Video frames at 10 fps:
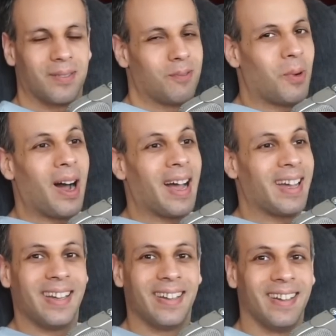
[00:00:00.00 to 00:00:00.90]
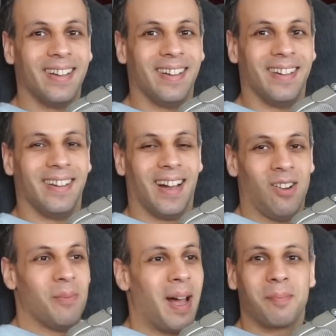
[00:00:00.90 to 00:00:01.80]
Why?
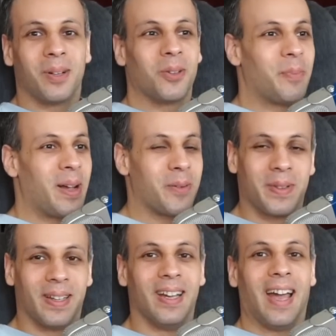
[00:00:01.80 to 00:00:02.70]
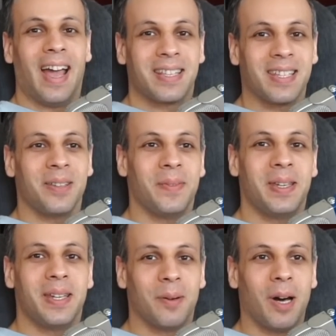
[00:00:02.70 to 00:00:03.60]
Oh, MacBook repairman. Asking
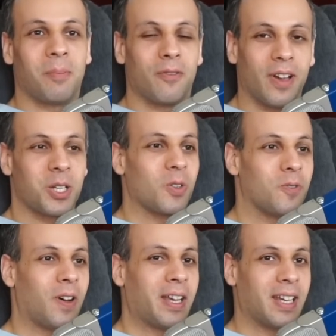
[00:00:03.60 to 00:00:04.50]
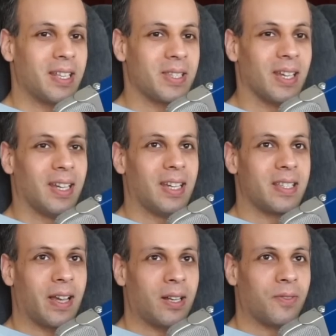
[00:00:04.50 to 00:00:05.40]
me about professional finance is
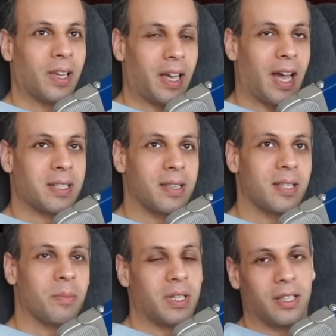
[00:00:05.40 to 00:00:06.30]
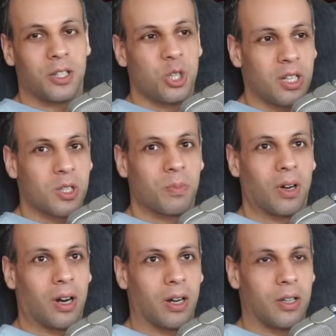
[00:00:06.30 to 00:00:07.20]
kind of like asking somebody at the Genius
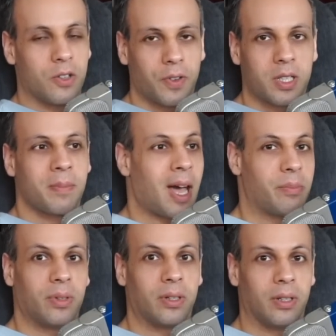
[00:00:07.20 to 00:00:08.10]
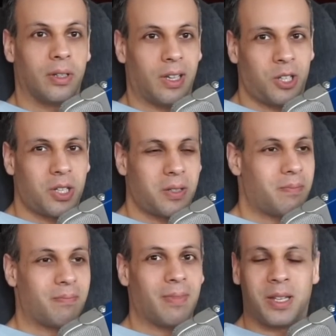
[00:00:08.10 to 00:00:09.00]
Bar to fix a MacBook. It's just
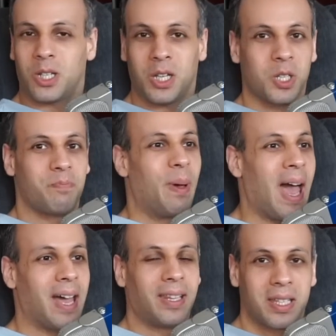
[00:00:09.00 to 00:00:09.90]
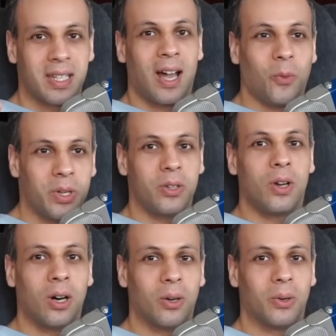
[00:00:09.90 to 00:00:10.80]
it's, it's just bad. That's not where you
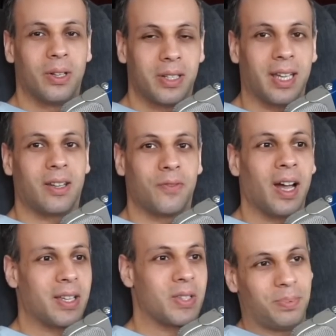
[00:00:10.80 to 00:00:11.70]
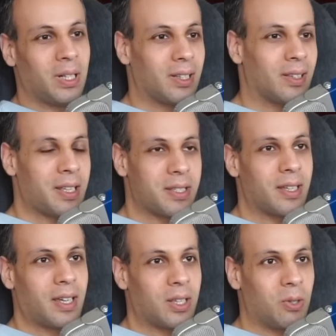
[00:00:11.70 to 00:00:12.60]
go to get advice. But let's
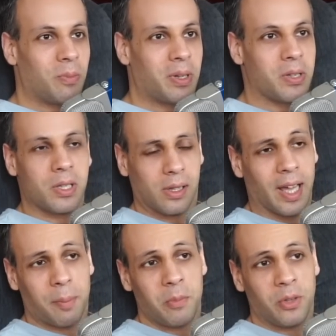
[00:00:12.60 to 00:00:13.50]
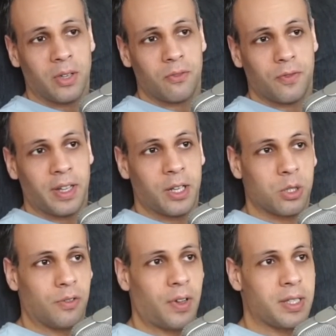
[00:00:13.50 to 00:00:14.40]
dig into it because there's a lot of people giving
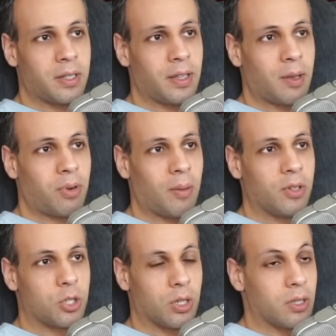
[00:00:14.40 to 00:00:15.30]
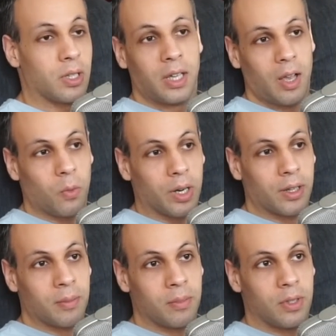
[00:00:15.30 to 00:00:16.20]
financial advice today that probably shouldn't. And one of
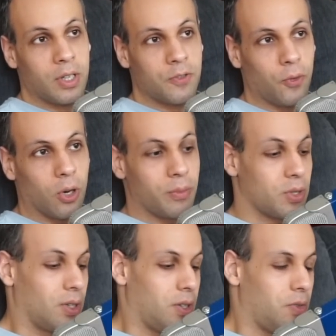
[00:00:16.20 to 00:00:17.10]
them is Forbes.